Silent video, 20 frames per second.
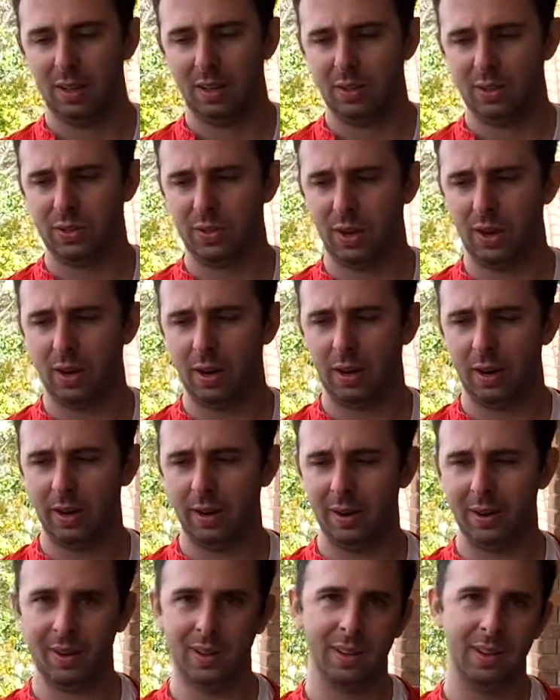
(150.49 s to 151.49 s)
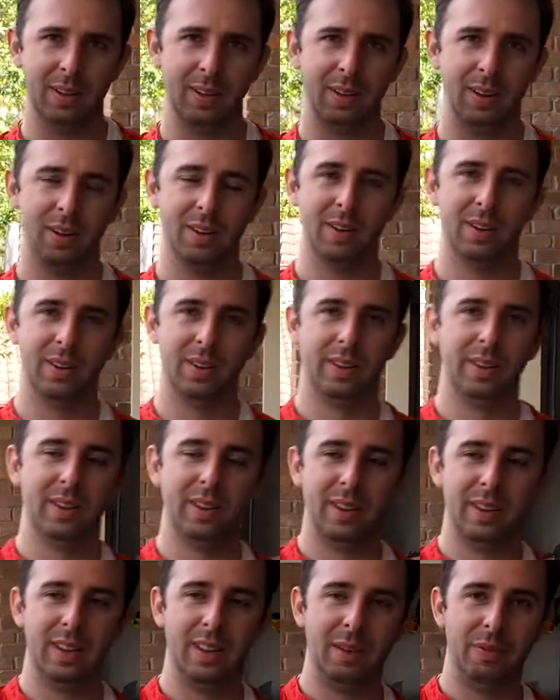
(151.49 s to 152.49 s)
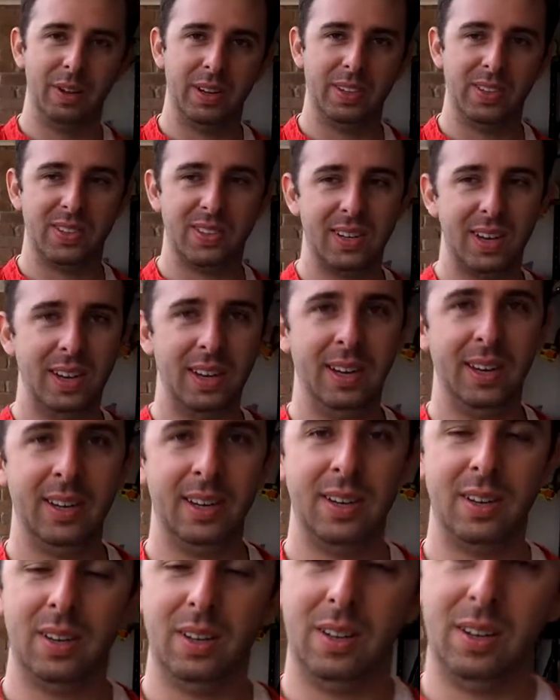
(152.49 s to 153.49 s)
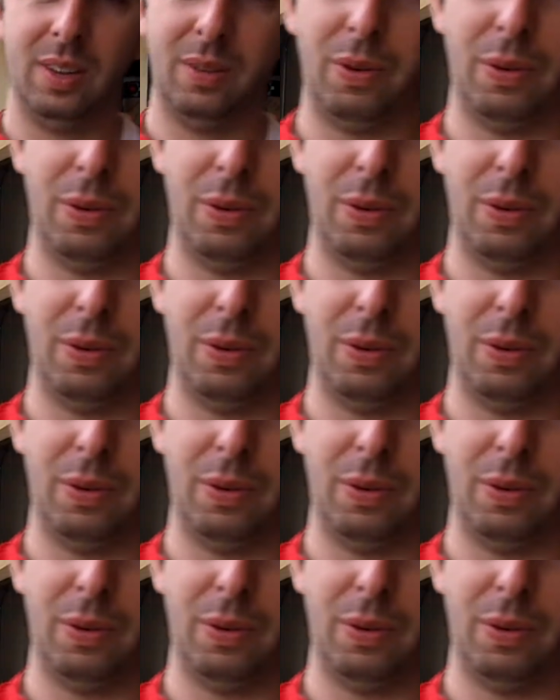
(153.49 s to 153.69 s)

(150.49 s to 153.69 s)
So if you can see, if it